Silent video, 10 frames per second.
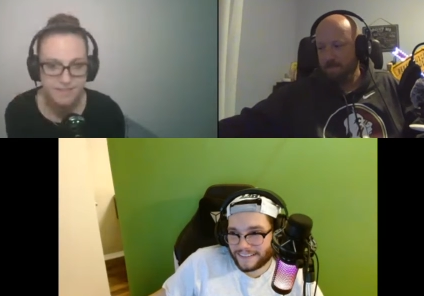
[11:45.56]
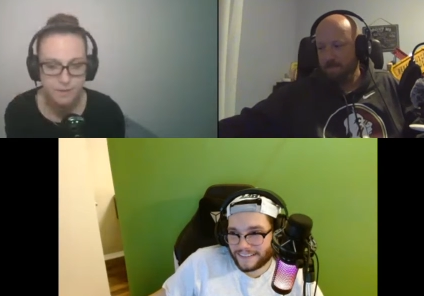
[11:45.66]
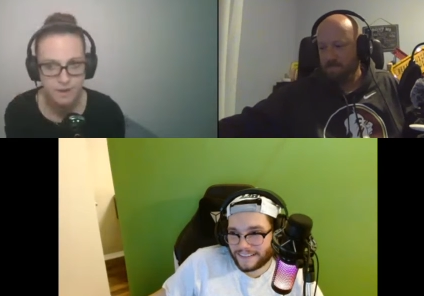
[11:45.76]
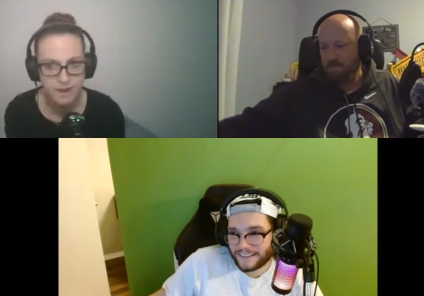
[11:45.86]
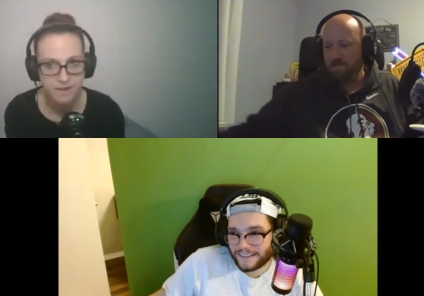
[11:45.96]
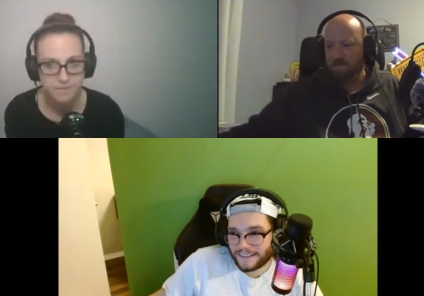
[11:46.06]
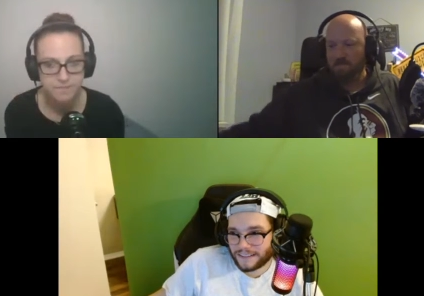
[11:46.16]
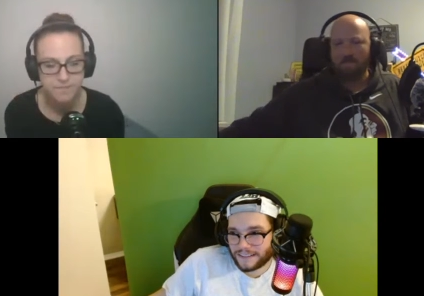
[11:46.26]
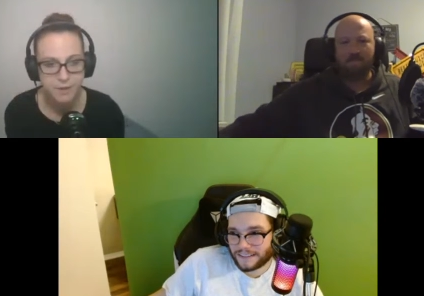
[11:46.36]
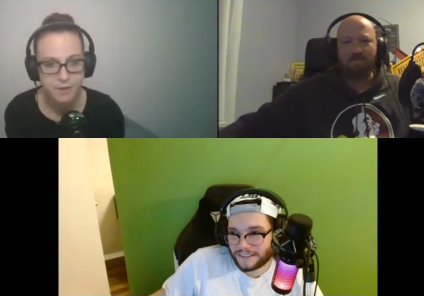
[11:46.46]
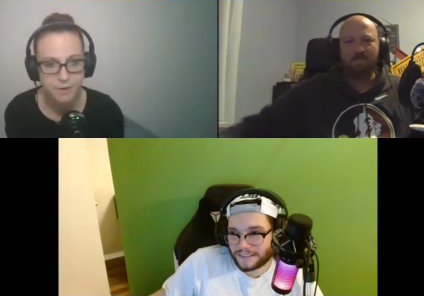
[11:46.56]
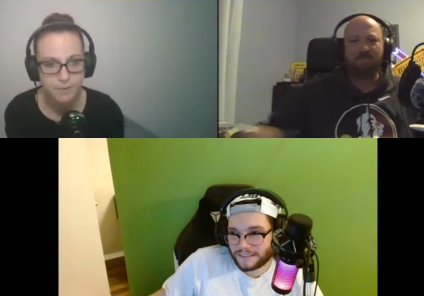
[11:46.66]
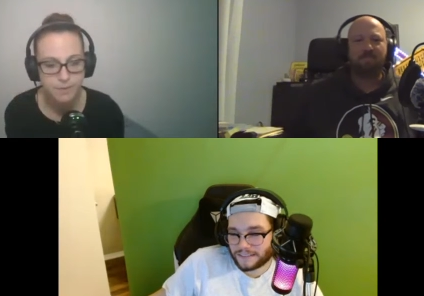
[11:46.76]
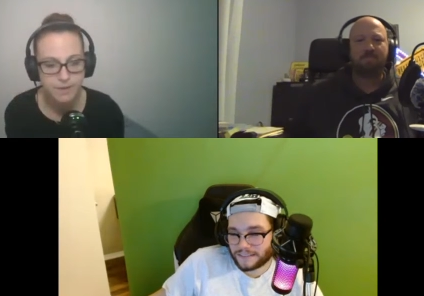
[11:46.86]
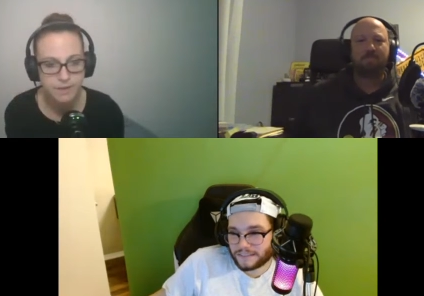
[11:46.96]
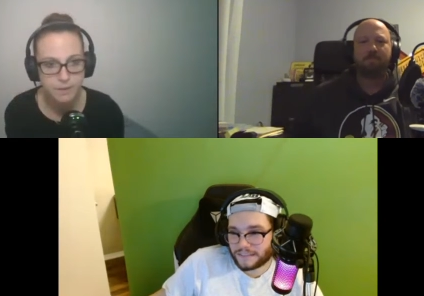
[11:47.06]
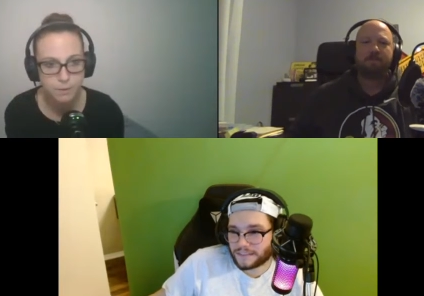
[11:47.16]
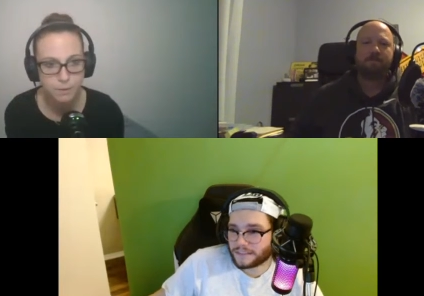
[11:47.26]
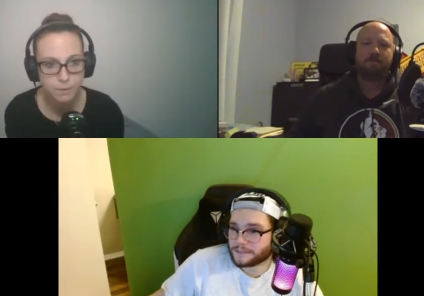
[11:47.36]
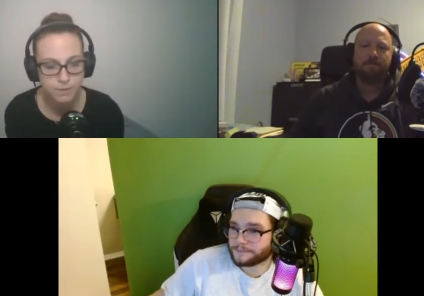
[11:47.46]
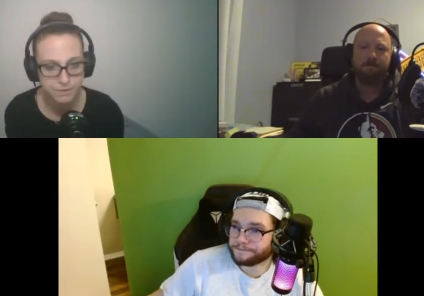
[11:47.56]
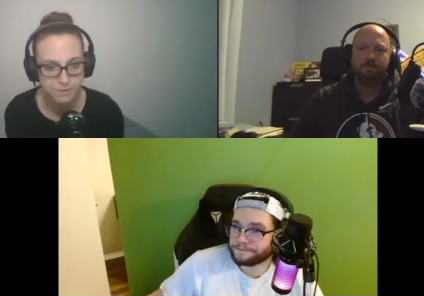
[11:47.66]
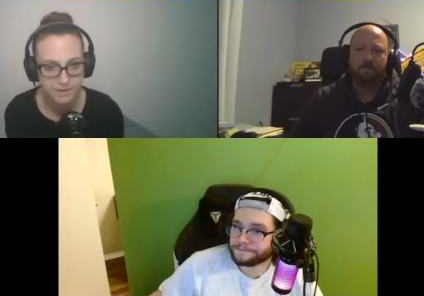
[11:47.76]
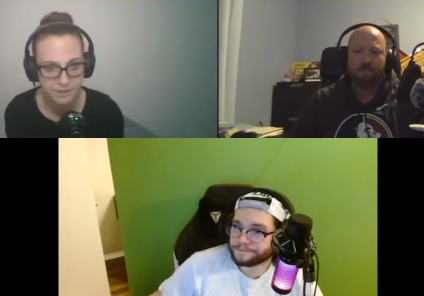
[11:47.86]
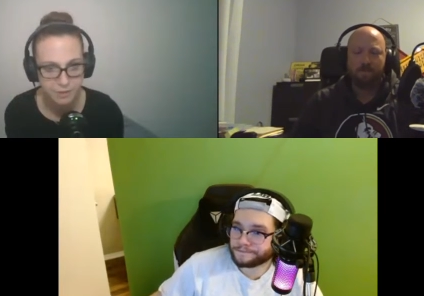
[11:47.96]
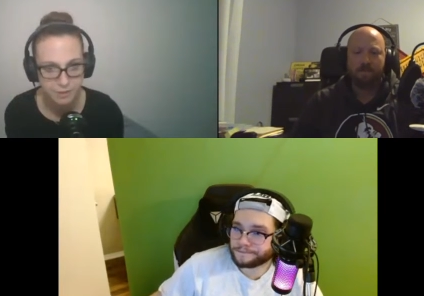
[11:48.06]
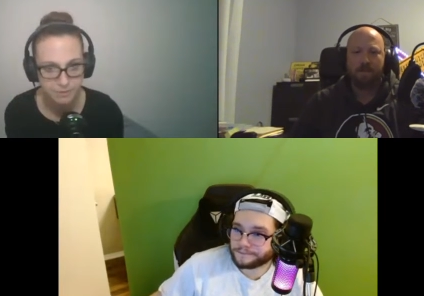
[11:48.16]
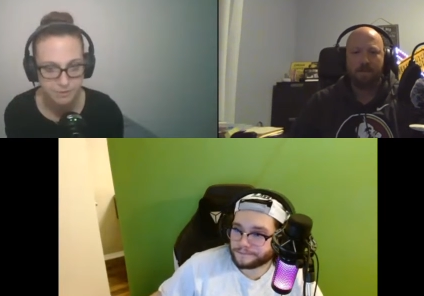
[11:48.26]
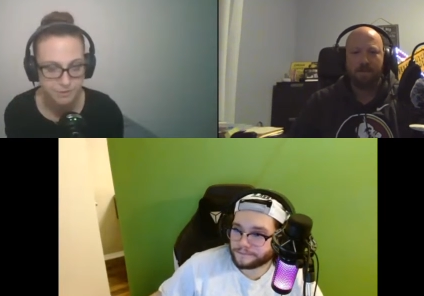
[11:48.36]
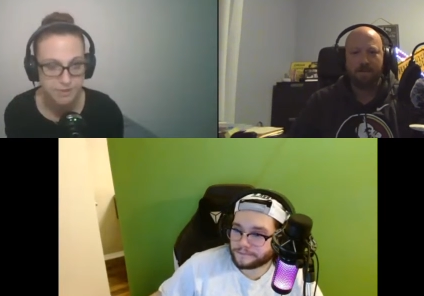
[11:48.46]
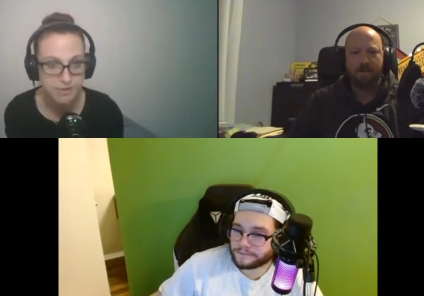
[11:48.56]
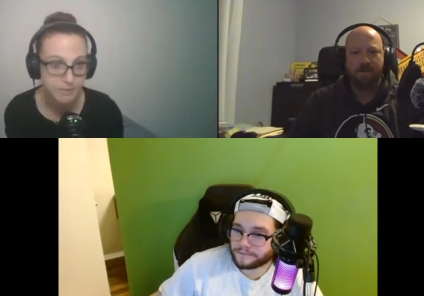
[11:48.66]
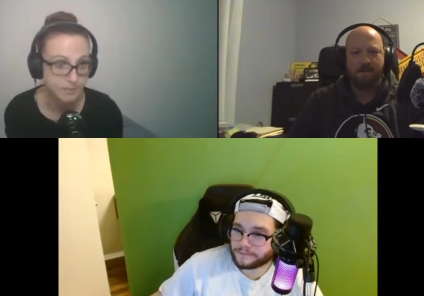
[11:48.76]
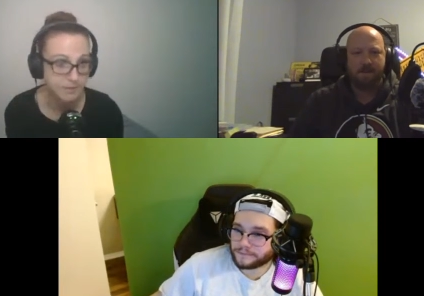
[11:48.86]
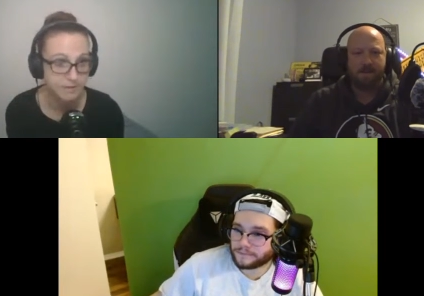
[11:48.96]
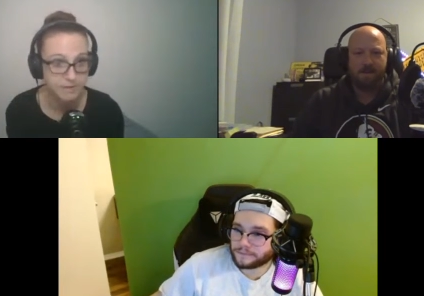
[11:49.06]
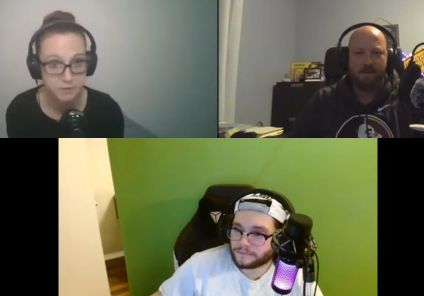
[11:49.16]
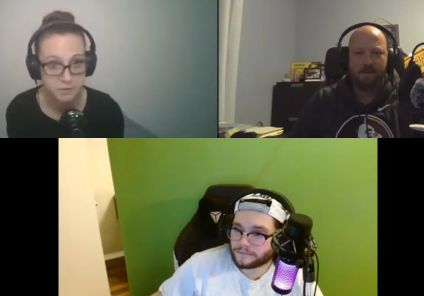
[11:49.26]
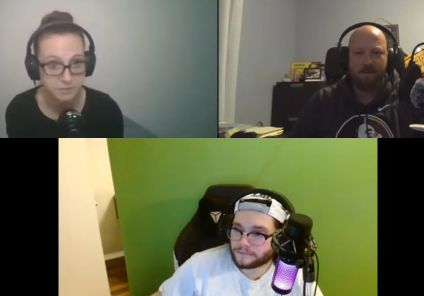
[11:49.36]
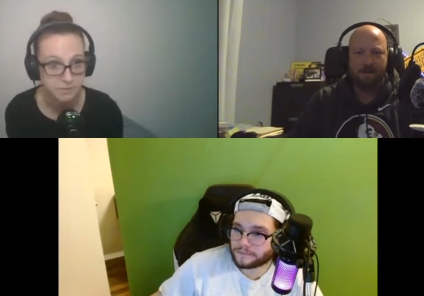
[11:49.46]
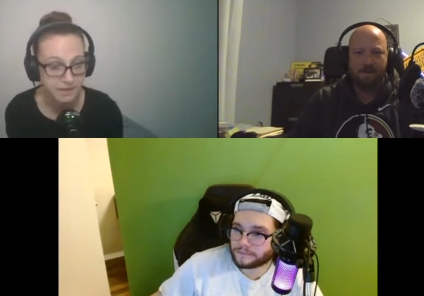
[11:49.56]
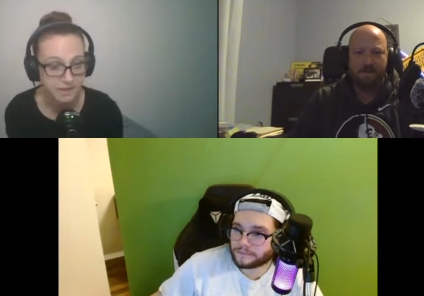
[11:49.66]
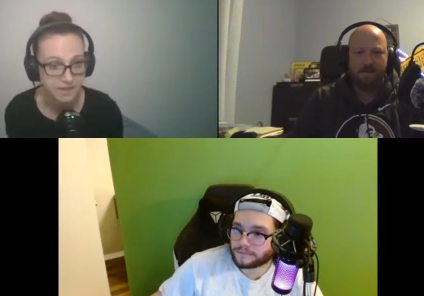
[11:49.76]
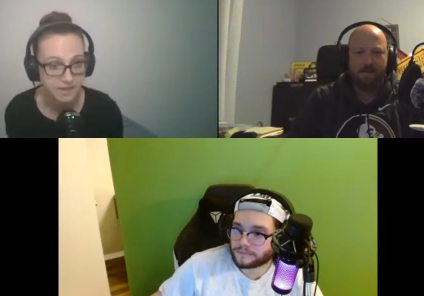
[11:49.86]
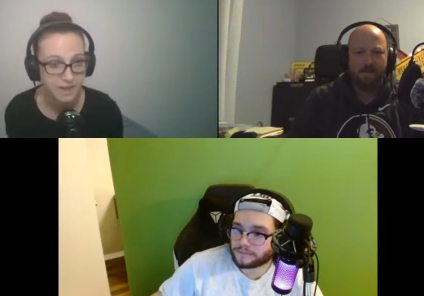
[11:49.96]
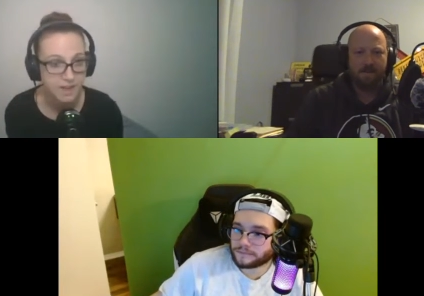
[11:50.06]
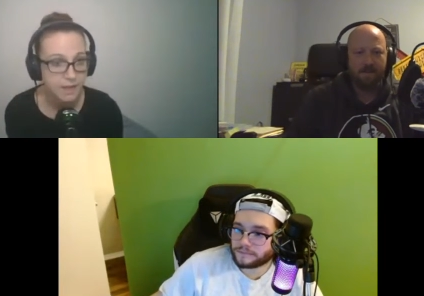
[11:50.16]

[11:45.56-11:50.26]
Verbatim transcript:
Speaker 1: Okay, you know when you use a restroom usually a public restroom uh,